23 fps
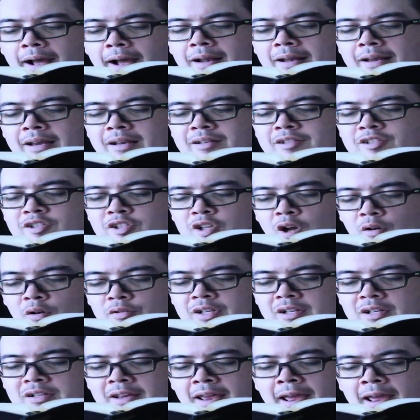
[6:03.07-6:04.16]
out his soul
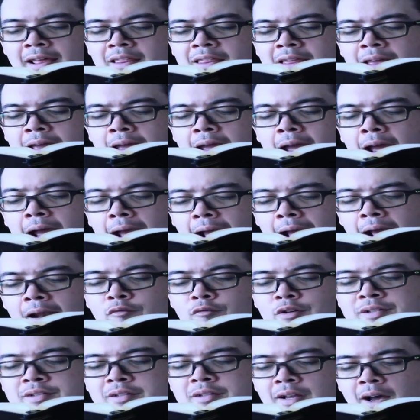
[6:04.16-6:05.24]
to death, and
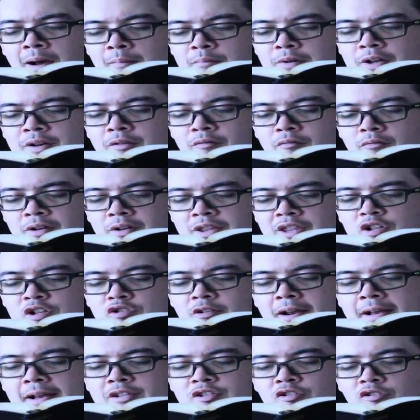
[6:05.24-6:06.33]
was numbered with the
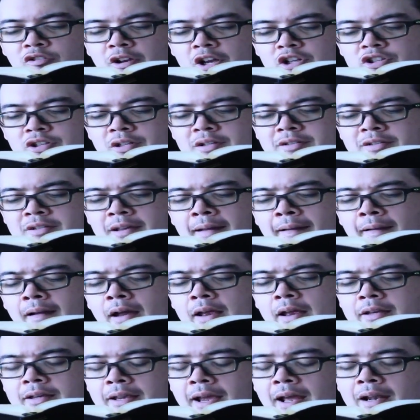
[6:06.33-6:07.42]
transgressors.
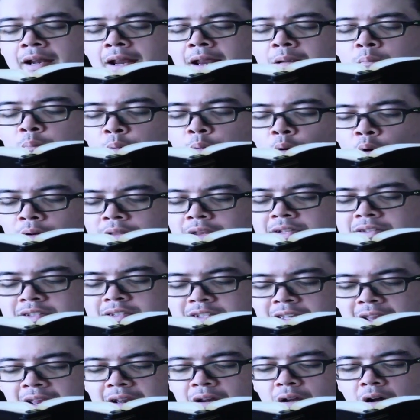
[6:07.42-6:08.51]
Yet he bore the
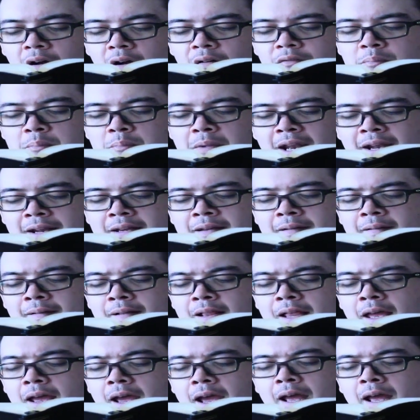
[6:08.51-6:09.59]
sin of many,
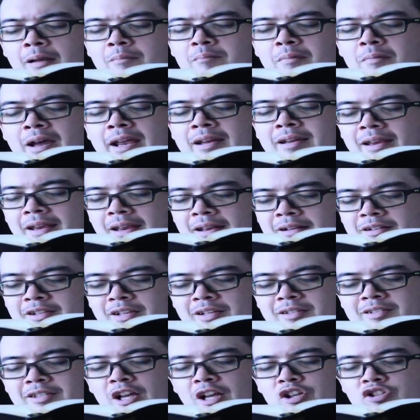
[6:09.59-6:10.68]
and made
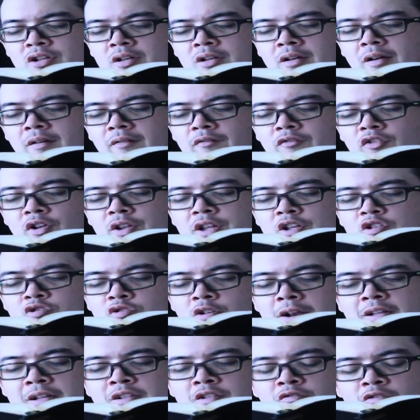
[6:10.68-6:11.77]
intercession for the
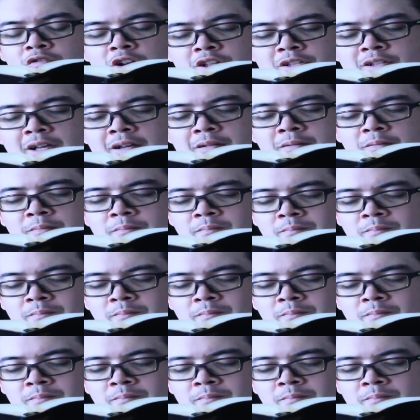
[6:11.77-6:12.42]
transgressor.